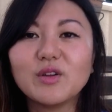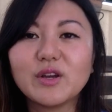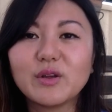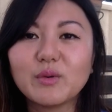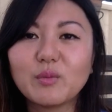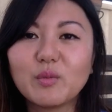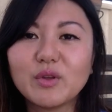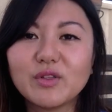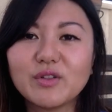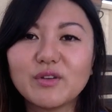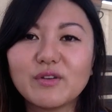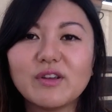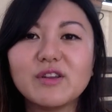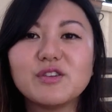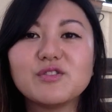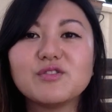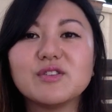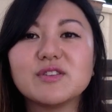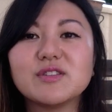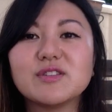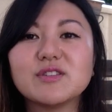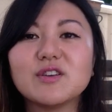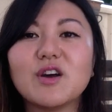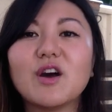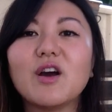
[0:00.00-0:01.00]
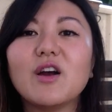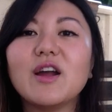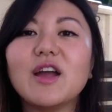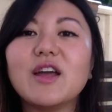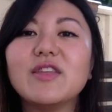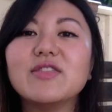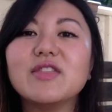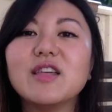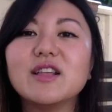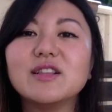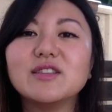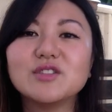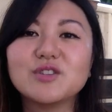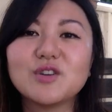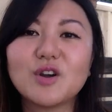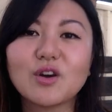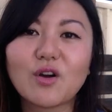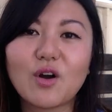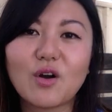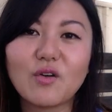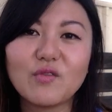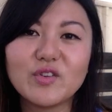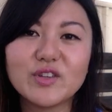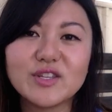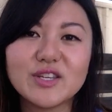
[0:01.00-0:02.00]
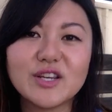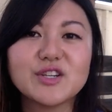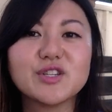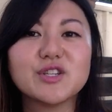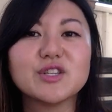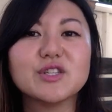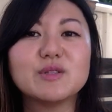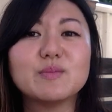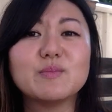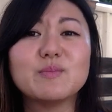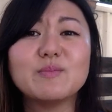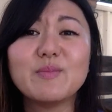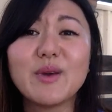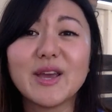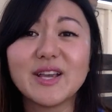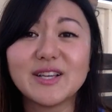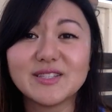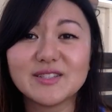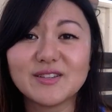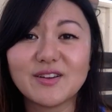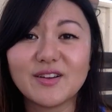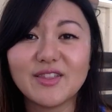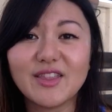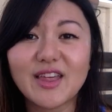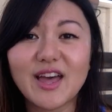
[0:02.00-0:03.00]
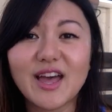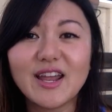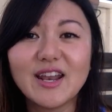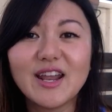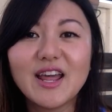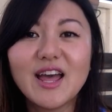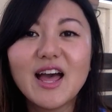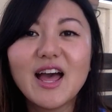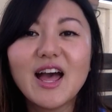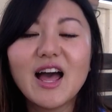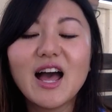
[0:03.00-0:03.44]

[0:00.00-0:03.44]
Look at what their interests are, and then start conversations based on that.